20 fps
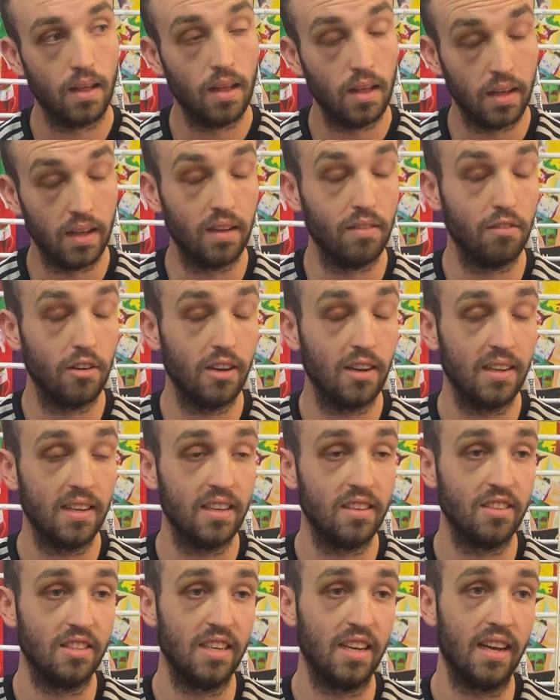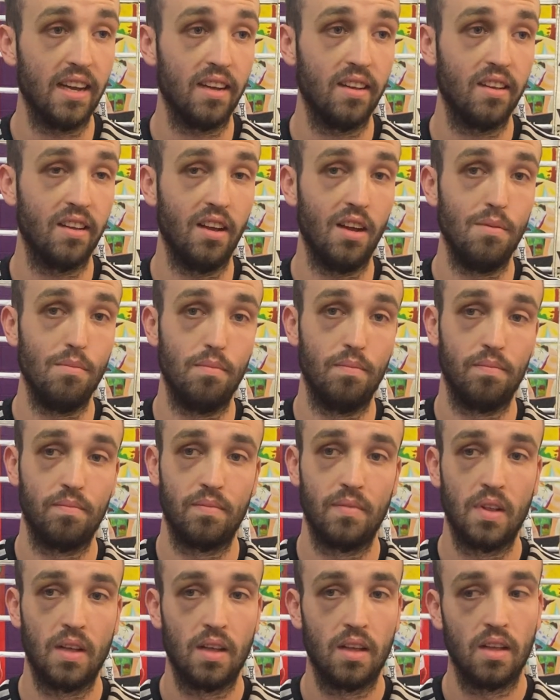It really is, yeah.
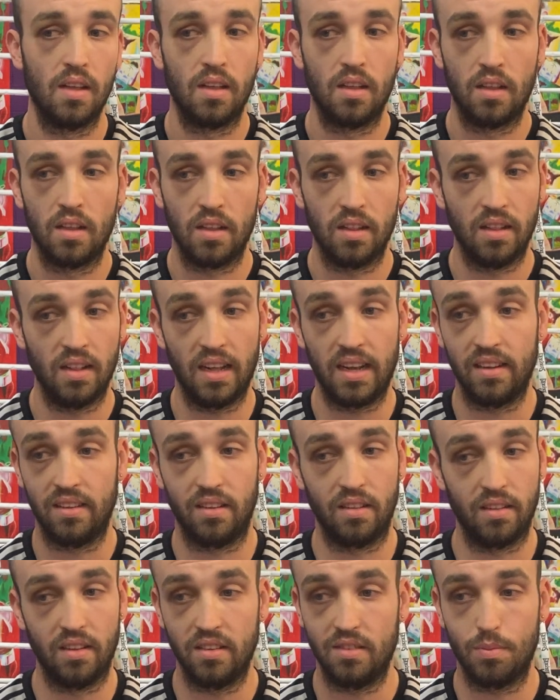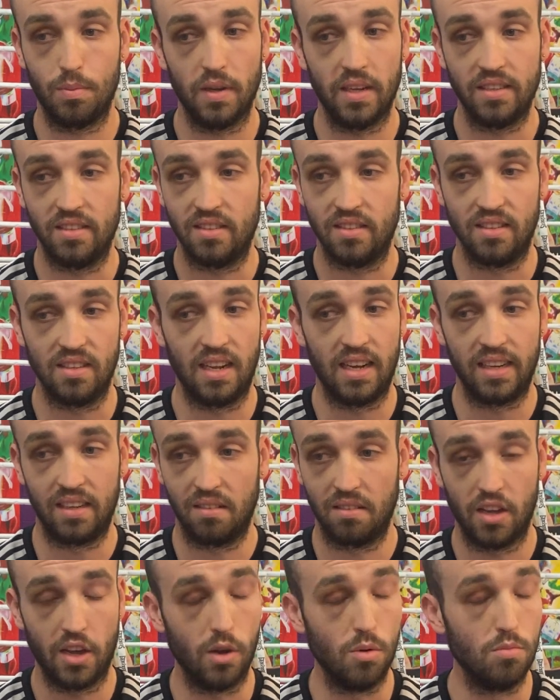Like this place is like
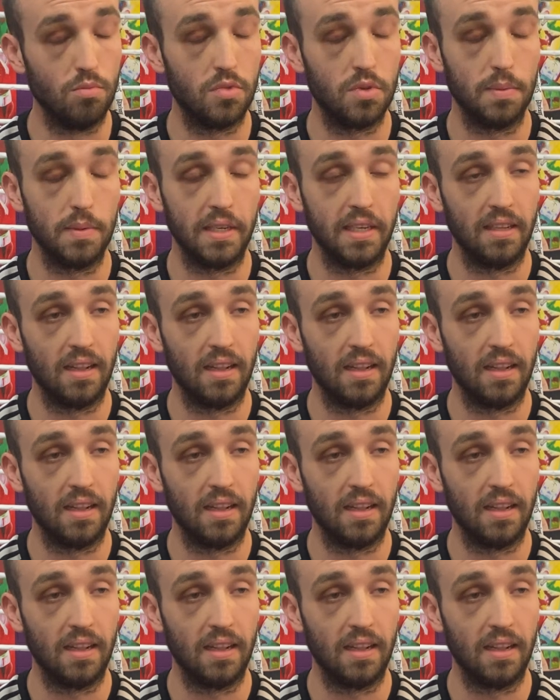home to me.